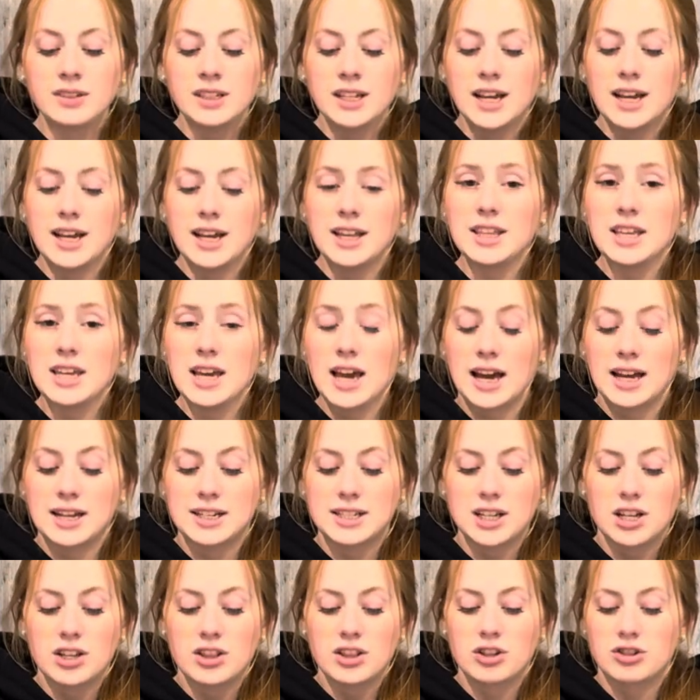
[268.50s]
In the end,
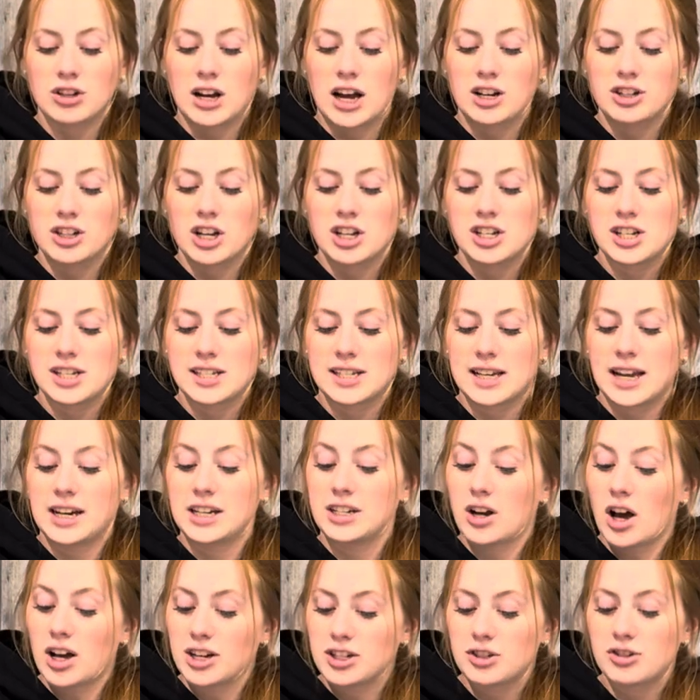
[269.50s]
the trial judge decided
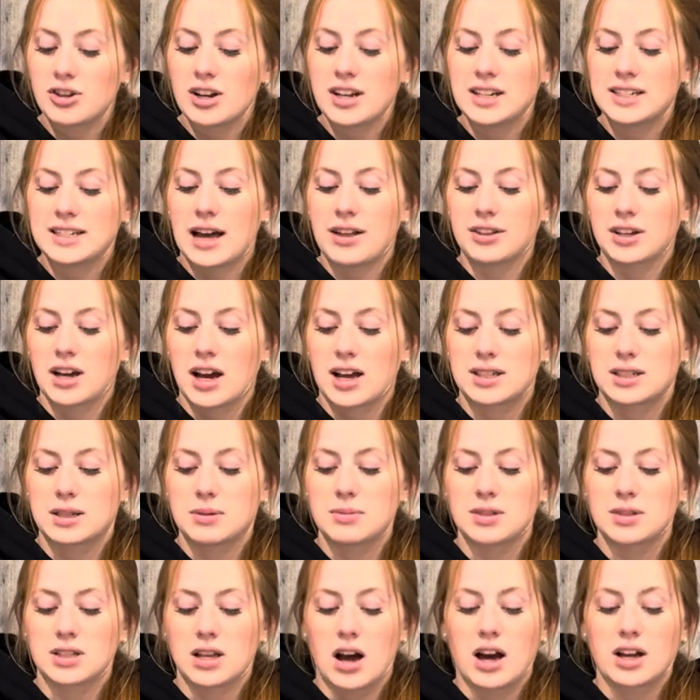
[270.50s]
not to strike down the customs
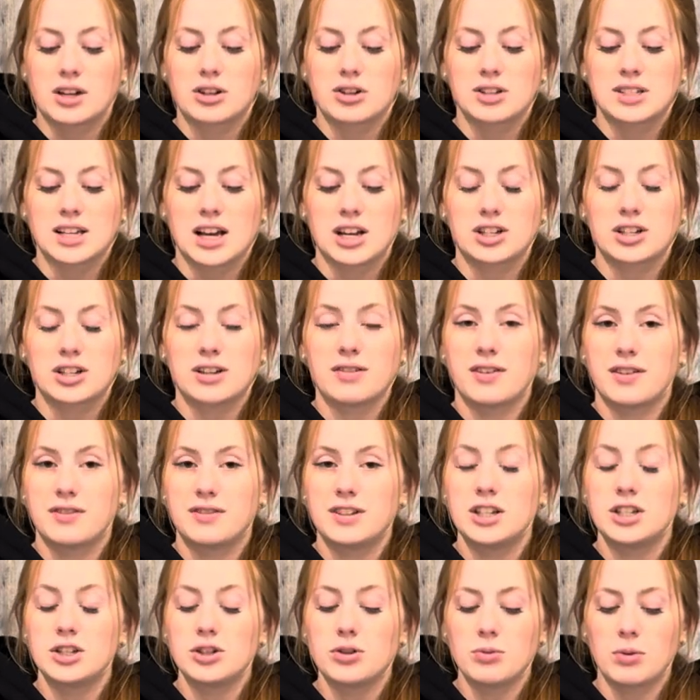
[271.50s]
law under Section
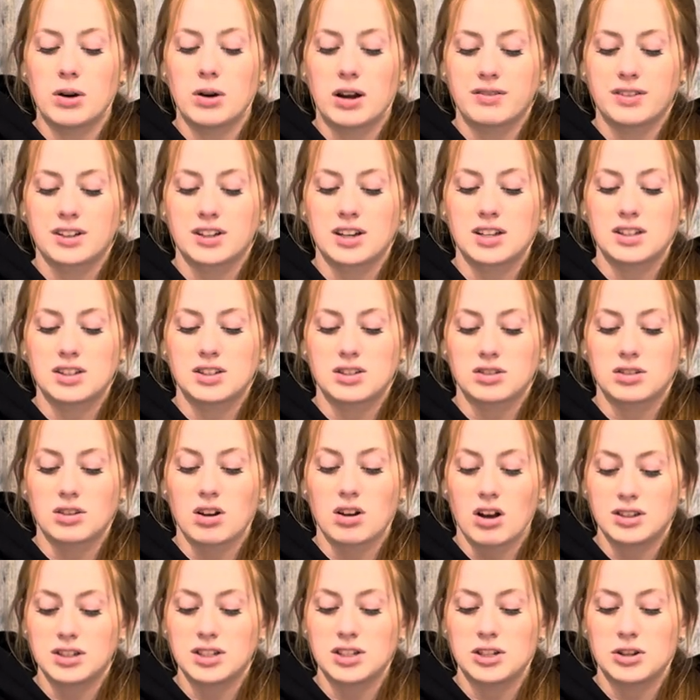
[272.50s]
52(1) of the
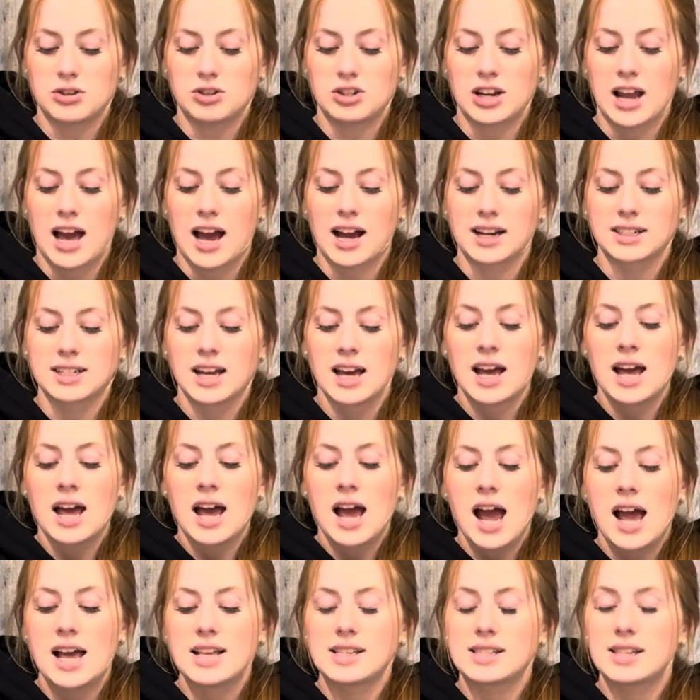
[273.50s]
Constitution Act,
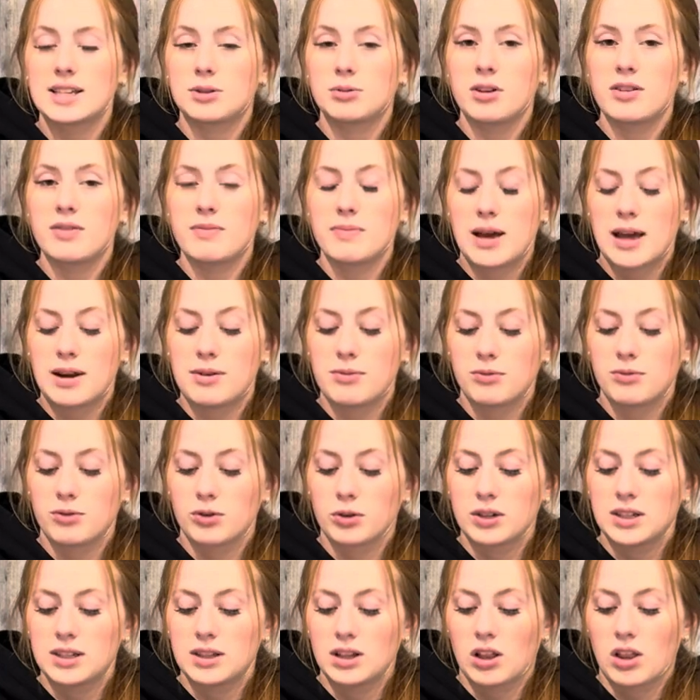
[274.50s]
as this would have meant
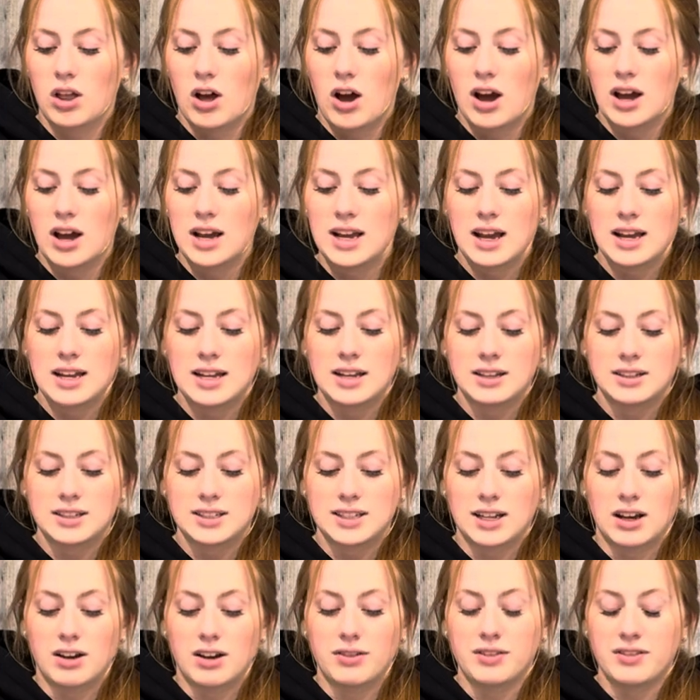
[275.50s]
ruling the law
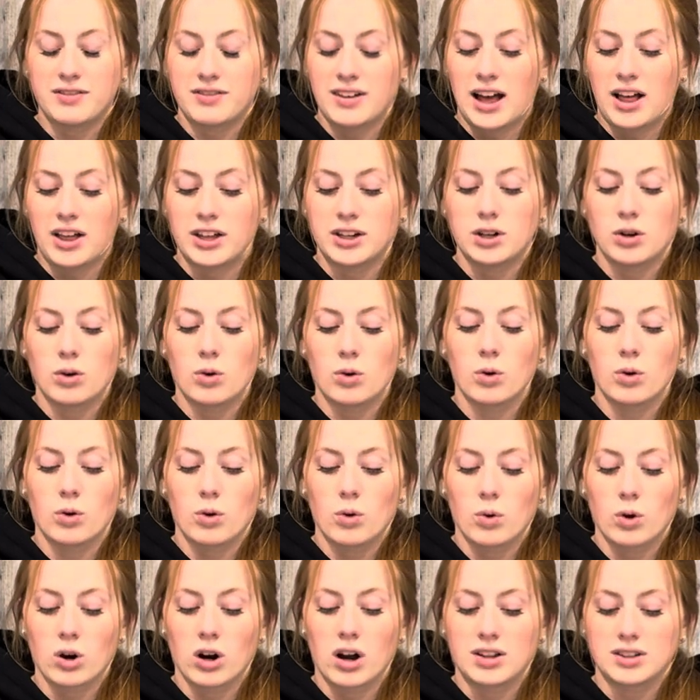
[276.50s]
itself invalid
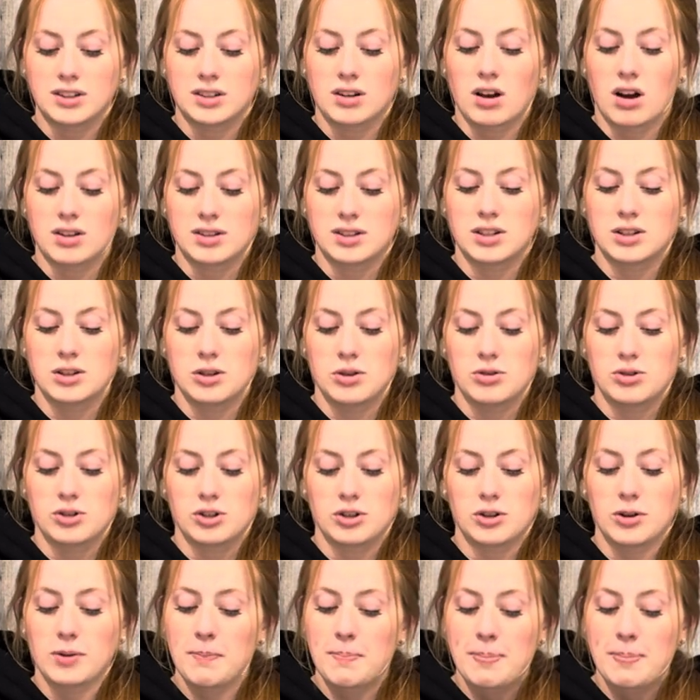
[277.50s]
or unconstitutional.